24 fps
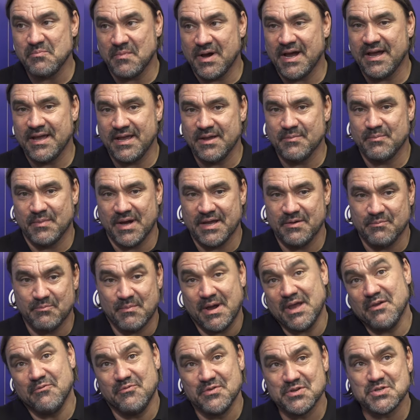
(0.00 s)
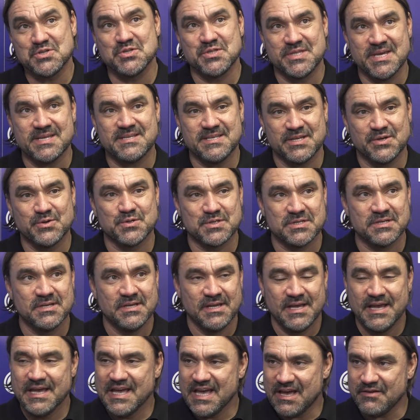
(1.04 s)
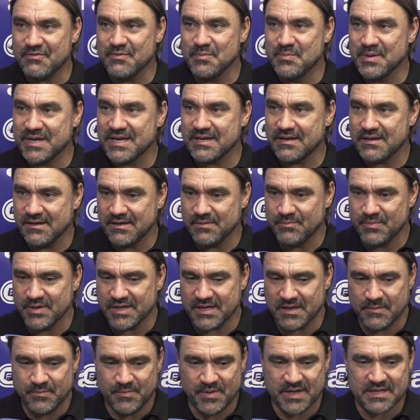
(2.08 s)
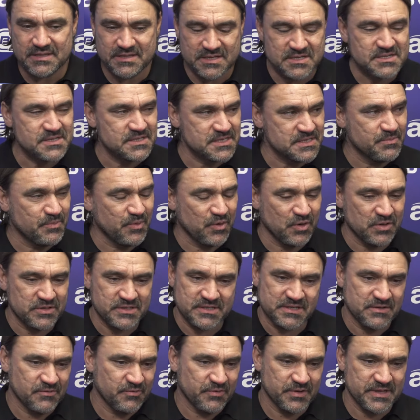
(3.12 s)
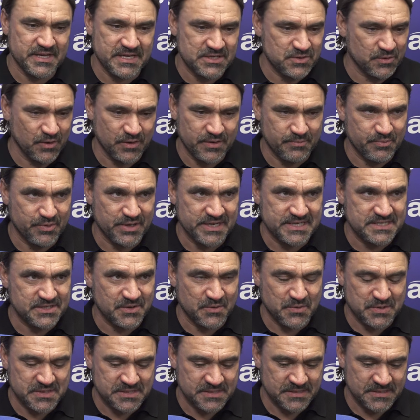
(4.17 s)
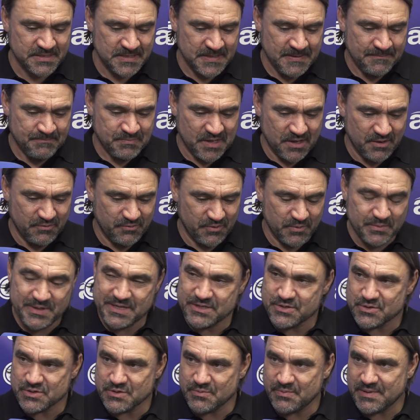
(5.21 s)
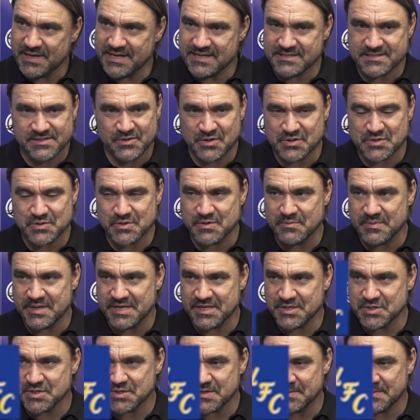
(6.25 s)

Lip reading: my vision that he could have a big impact. This is important, and for that, all the praise goes for me to the players, not to the manager.